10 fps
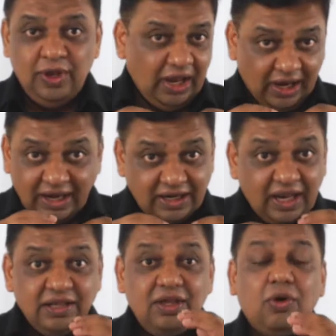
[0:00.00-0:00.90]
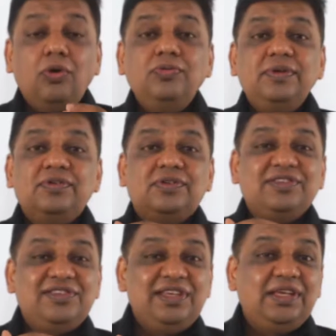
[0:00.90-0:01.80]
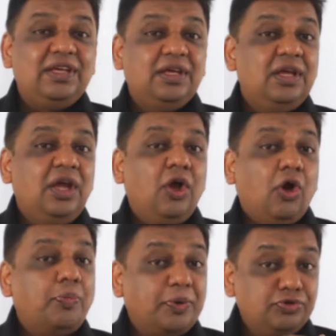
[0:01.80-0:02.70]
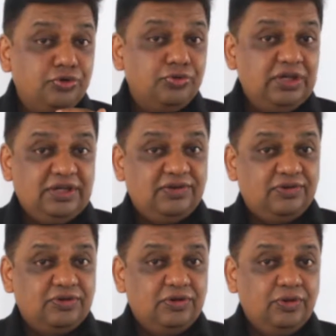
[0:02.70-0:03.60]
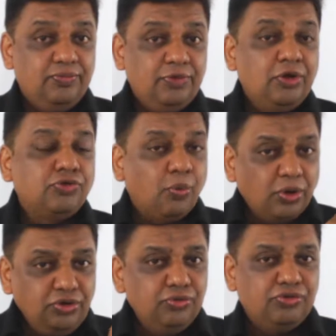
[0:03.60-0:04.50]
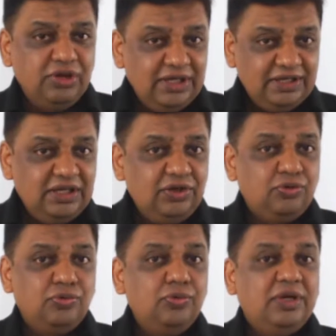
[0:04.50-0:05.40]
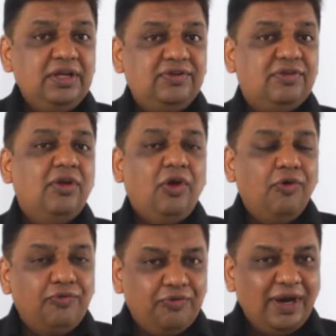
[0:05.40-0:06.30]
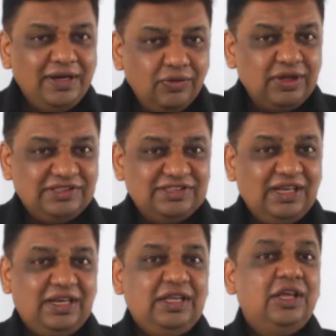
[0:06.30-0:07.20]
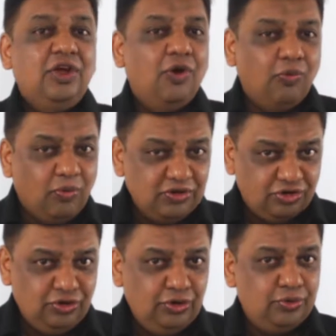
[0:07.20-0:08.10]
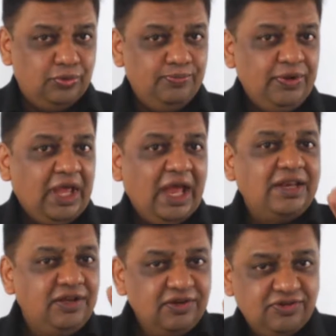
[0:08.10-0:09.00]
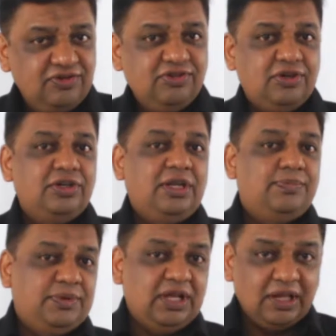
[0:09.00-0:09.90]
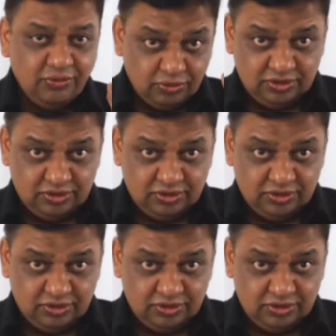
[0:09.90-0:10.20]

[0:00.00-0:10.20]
And they're always seeking opportunities. So what you really need to do is find out exactly what's new. And here's just a tip that I would